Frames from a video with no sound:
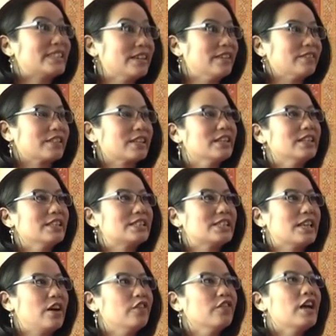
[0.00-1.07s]
silk
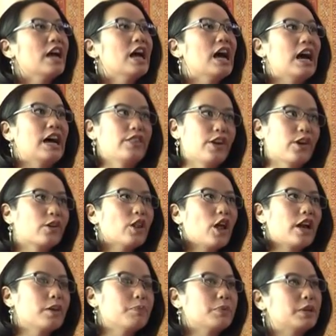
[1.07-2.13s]
itself, are there a
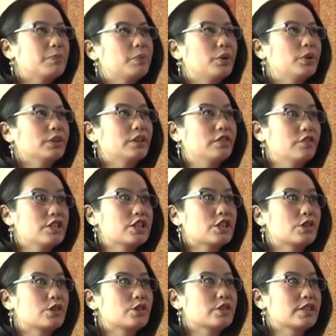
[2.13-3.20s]
lot of people, the
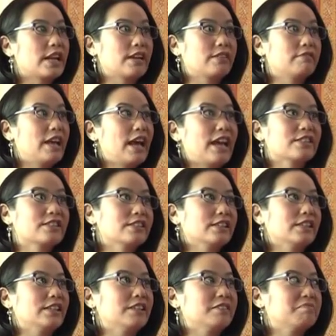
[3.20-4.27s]
visitors that
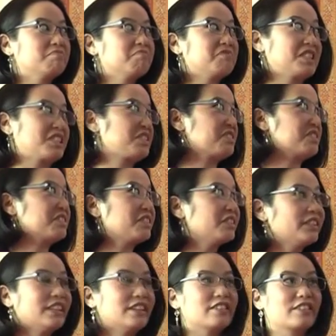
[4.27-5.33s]
actually just
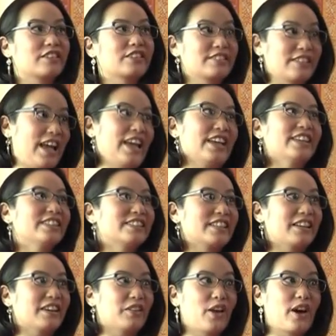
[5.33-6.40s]
stood here? Because I can
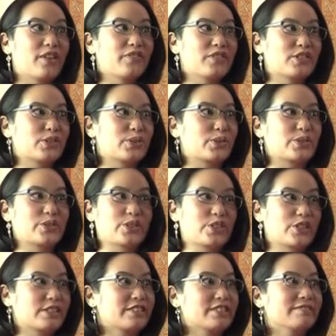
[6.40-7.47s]
see a lot of visitors
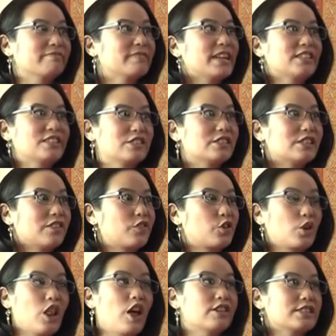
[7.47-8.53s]
that just stood here
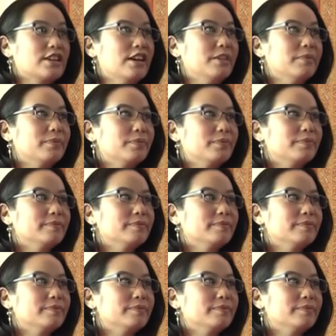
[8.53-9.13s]
for a long time.